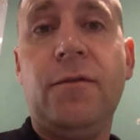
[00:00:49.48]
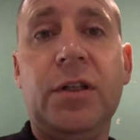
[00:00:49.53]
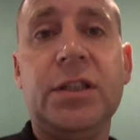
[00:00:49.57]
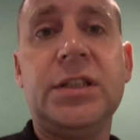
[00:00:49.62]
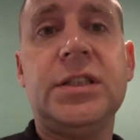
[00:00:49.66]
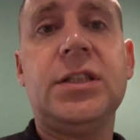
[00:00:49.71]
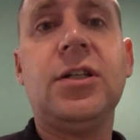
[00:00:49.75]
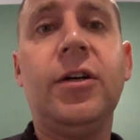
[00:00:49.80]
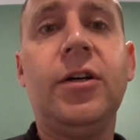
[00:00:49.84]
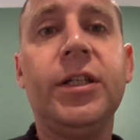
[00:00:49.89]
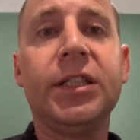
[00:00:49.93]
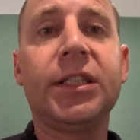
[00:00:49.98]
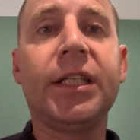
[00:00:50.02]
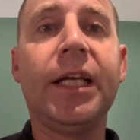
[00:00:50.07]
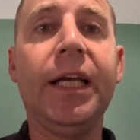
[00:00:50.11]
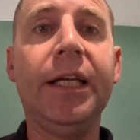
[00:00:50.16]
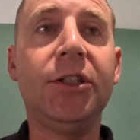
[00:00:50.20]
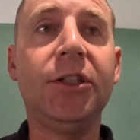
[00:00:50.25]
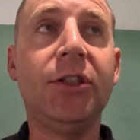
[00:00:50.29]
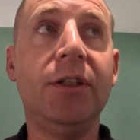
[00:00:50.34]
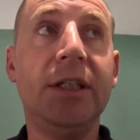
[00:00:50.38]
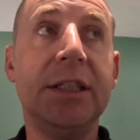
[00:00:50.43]
by starting this
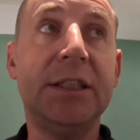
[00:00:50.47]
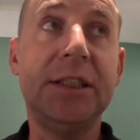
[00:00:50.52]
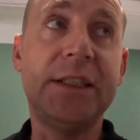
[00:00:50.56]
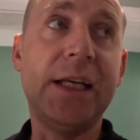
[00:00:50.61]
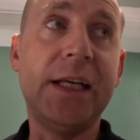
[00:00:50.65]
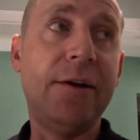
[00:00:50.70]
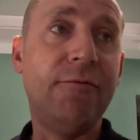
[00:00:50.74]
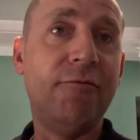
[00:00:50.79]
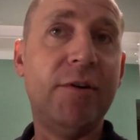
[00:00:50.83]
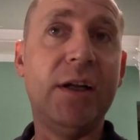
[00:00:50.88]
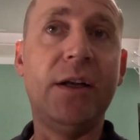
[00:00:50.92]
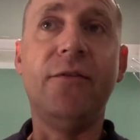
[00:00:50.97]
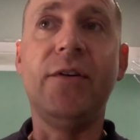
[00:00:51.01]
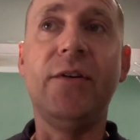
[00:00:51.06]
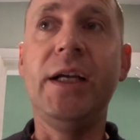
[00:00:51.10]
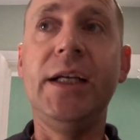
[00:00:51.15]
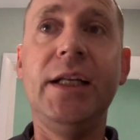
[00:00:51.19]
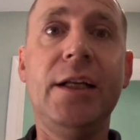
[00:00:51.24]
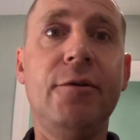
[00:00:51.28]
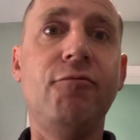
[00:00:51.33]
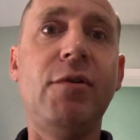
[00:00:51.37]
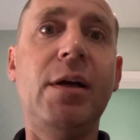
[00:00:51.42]
kitchen, this is getting
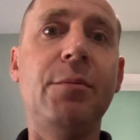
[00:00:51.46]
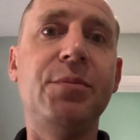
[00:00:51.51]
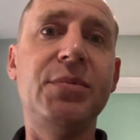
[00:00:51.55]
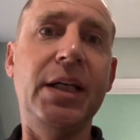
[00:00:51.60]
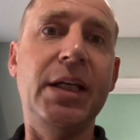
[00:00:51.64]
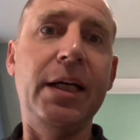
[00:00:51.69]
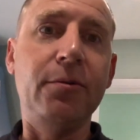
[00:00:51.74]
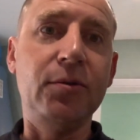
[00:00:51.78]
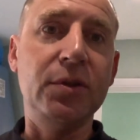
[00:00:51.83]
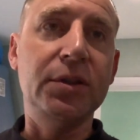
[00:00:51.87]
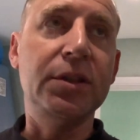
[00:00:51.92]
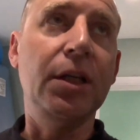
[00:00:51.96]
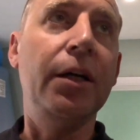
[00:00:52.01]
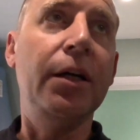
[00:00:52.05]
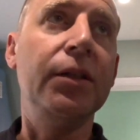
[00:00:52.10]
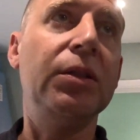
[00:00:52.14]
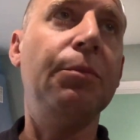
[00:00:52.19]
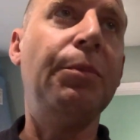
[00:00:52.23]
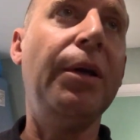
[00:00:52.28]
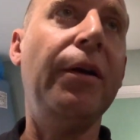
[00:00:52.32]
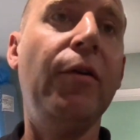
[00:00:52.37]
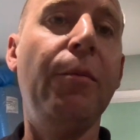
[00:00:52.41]
renovated and ripped out, so
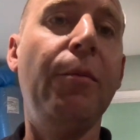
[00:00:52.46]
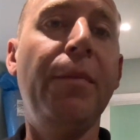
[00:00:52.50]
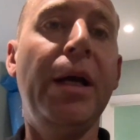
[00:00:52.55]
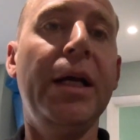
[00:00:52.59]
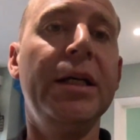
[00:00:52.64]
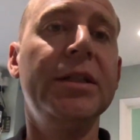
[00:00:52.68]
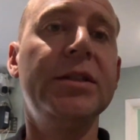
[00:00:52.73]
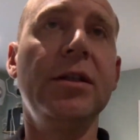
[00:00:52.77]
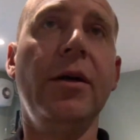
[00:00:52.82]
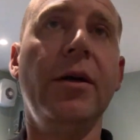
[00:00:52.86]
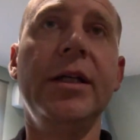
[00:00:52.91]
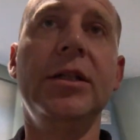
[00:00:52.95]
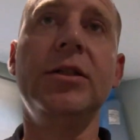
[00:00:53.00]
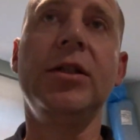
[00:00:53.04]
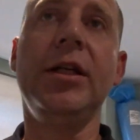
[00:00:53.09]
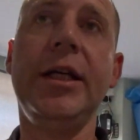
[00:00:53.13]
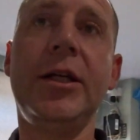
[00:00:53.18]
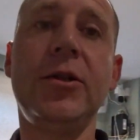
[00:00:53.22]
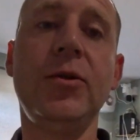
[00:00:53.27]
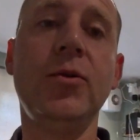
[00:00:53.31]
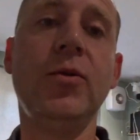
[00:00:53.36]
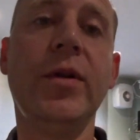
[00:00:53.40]
it's a bit of a mess, so
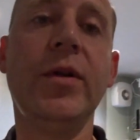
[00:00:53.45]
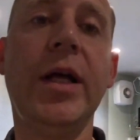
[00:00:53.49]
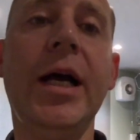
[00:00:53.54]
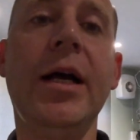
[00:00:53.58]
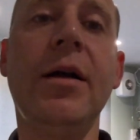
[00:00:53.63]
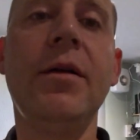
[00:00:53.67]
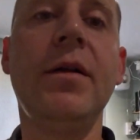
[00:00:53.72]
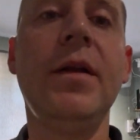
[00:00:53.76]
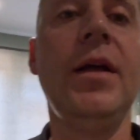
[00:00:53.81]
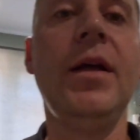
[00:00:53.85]
ignore that.